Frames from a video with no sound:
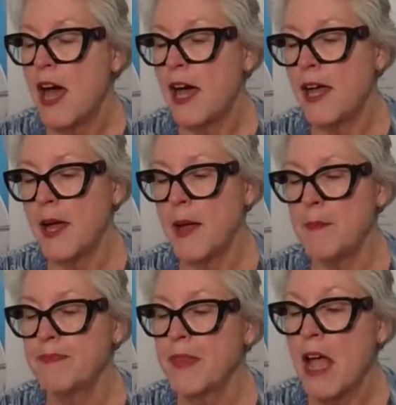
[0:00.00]

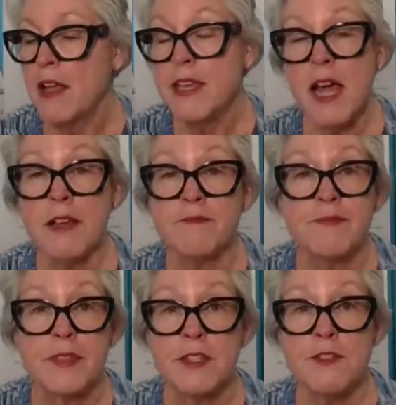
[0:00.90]
Yeah,
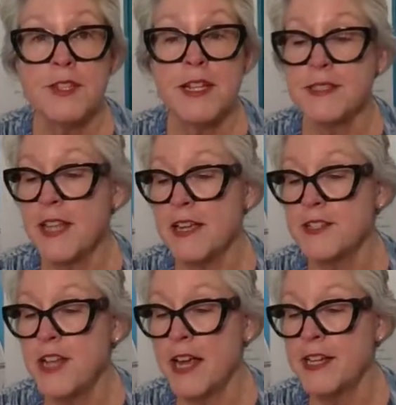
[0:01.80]
use a
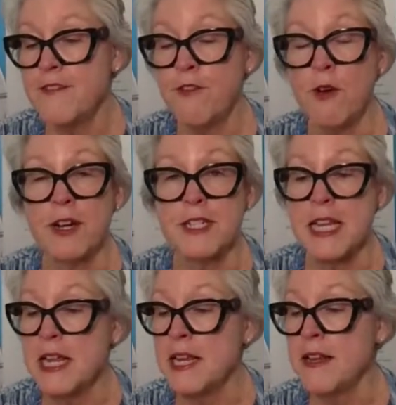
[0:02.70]
size
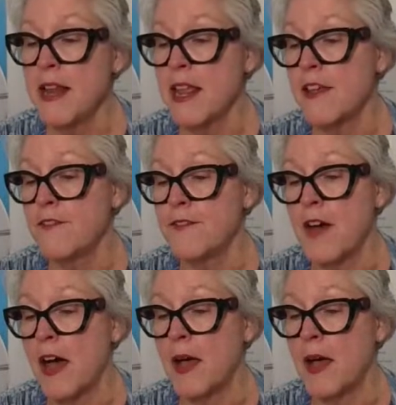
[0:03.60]
90-14 if